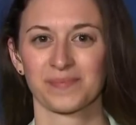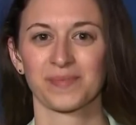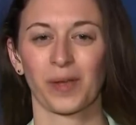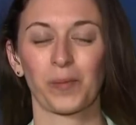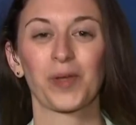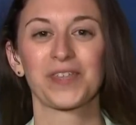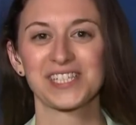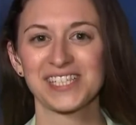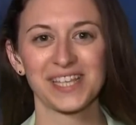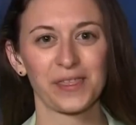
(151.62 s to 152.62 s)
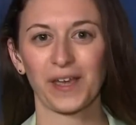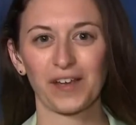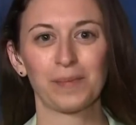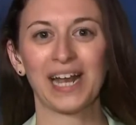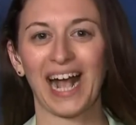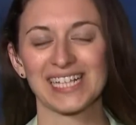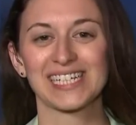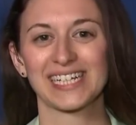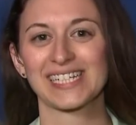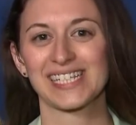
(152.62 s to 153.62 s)
Well, this is the thing I've been
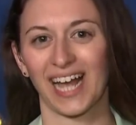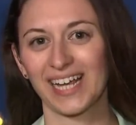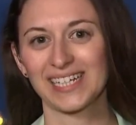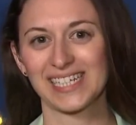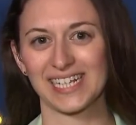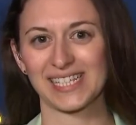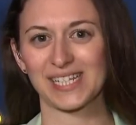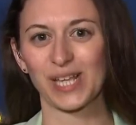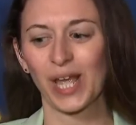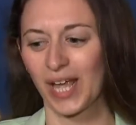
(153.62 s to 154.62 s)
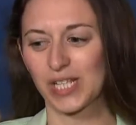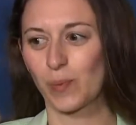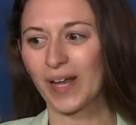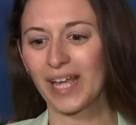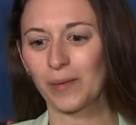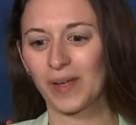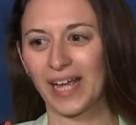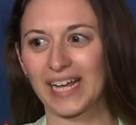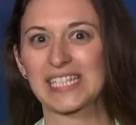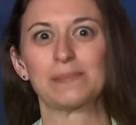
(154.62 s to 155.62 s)
asking scientists is, is what can we
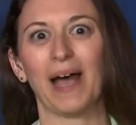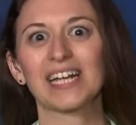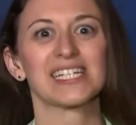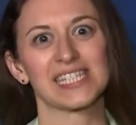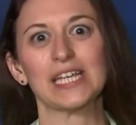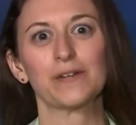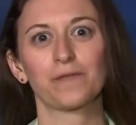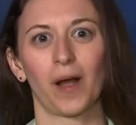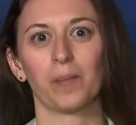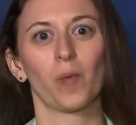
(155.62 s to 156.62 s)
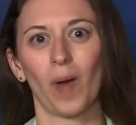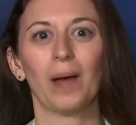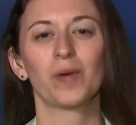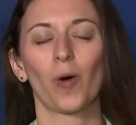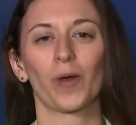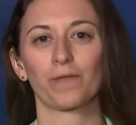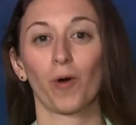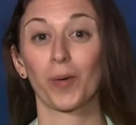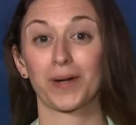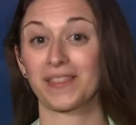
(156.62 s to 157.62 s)
expect to see from Webb going
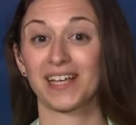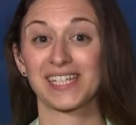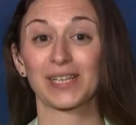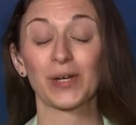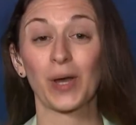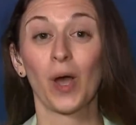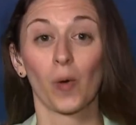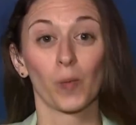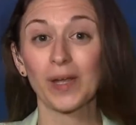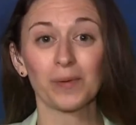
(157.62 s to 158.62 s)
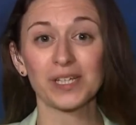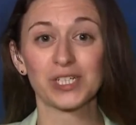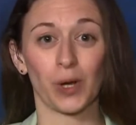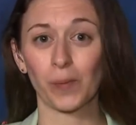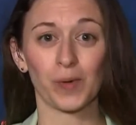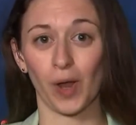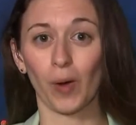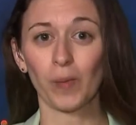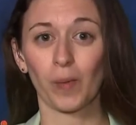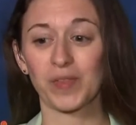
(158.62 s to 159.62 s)
forward? And they say, look, we really don't
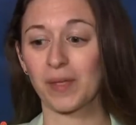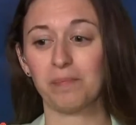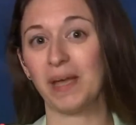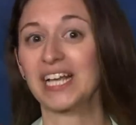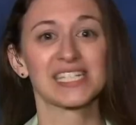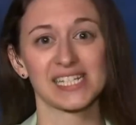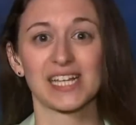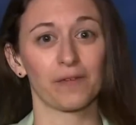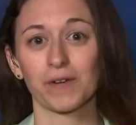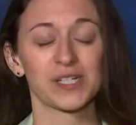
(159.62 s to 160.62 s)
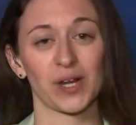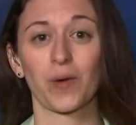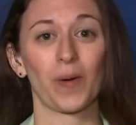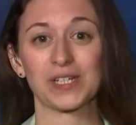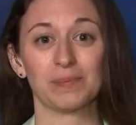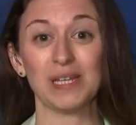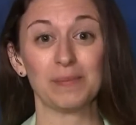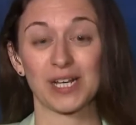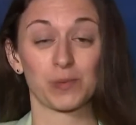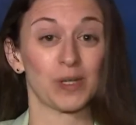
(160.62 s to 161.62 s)
know what the biggest discoveries are going to be
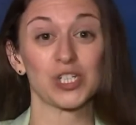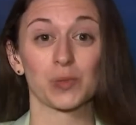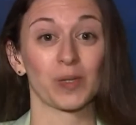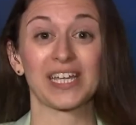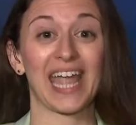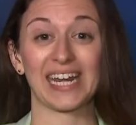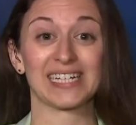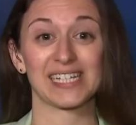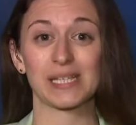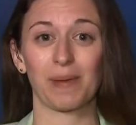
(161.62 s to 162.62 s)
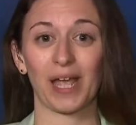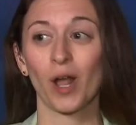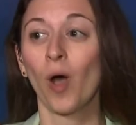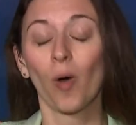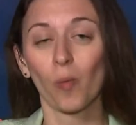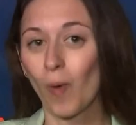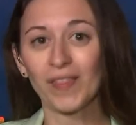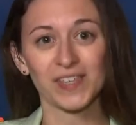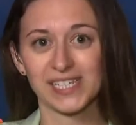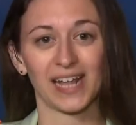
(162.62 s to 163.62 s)
because we just really can't anticipate
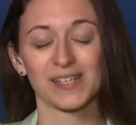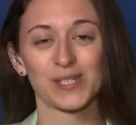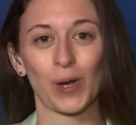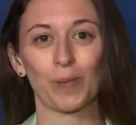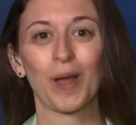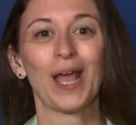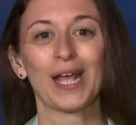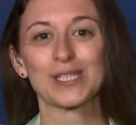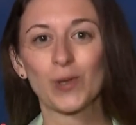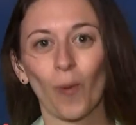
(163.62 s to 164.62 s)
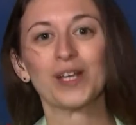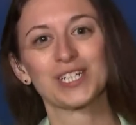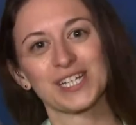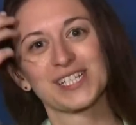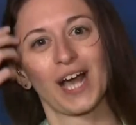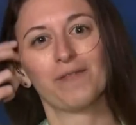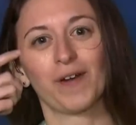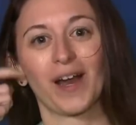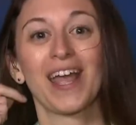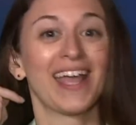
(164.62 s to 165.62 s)
what this telescope is going to
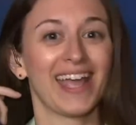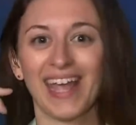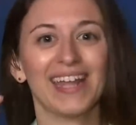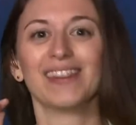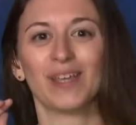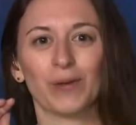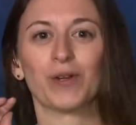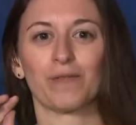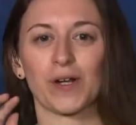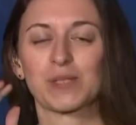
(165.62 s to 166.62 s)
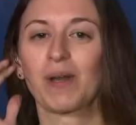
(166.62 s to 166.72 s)
discover in the universe.